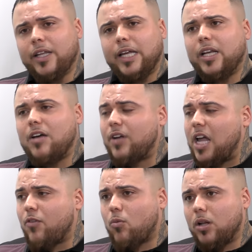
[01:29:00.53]
They could have
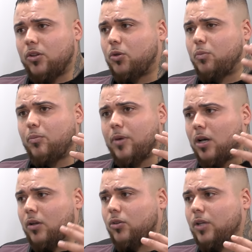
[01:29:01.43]
everyone.
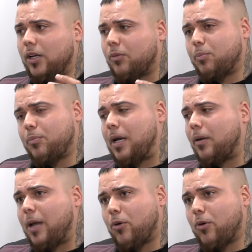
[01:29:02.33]
Uh, they could make,